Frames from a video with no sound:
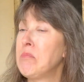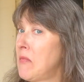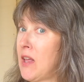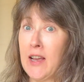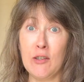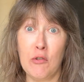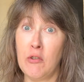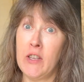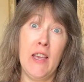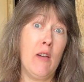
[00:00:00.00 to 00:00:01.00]
electrical
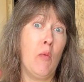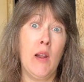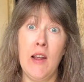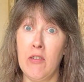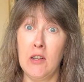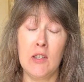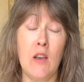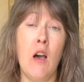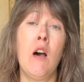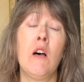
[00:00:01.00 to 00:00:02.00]
kit, whatever it's
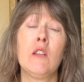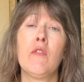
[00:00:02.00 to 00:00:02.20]
called,